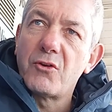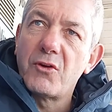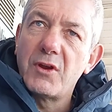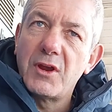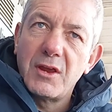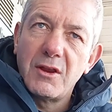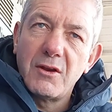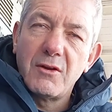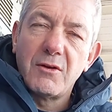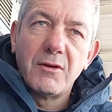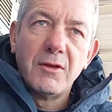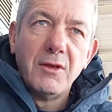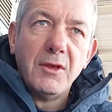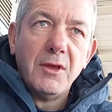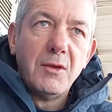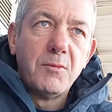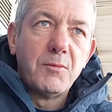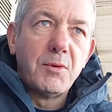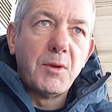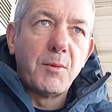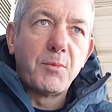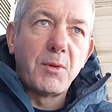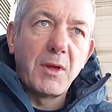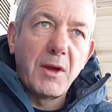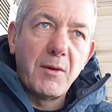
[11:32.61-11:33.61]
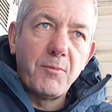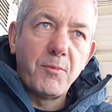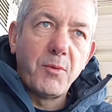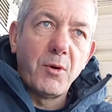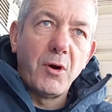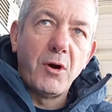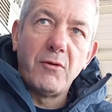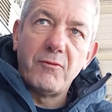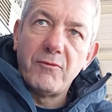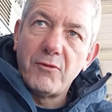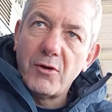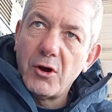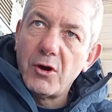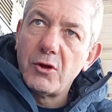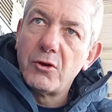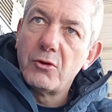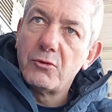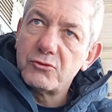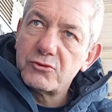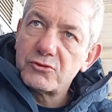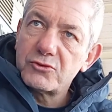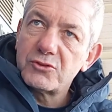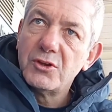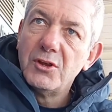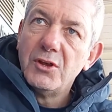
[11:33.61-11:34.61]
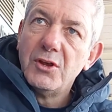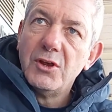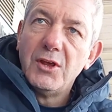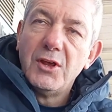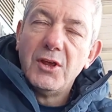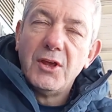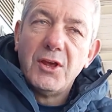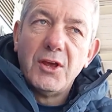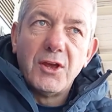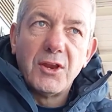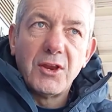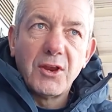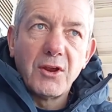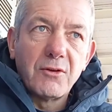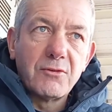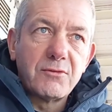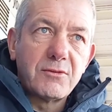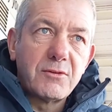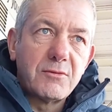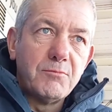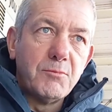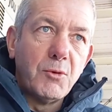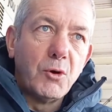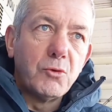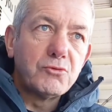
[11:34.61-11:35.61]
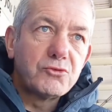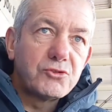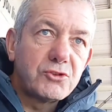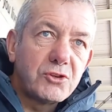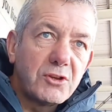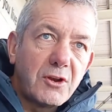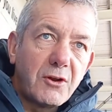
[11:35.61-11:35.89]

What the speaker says: You know, people like Paul Barnes, you know, Moose.